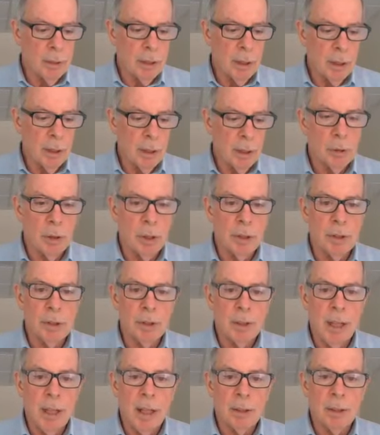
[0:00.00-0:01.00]
and the Elder
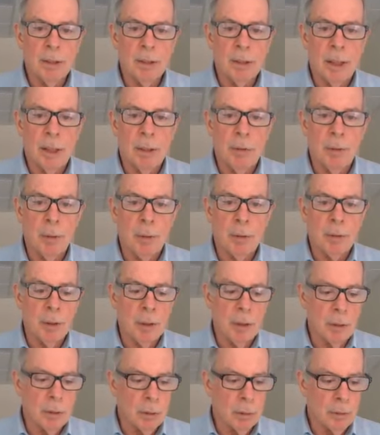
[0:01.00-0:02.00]
Justice Act is now
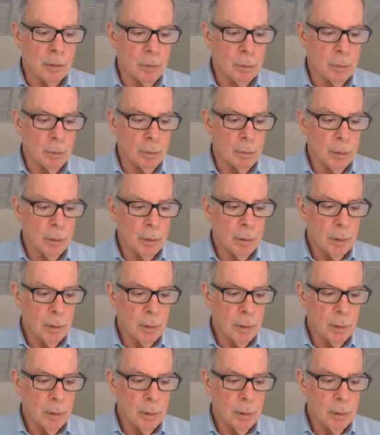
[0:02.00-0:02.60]
13 years old.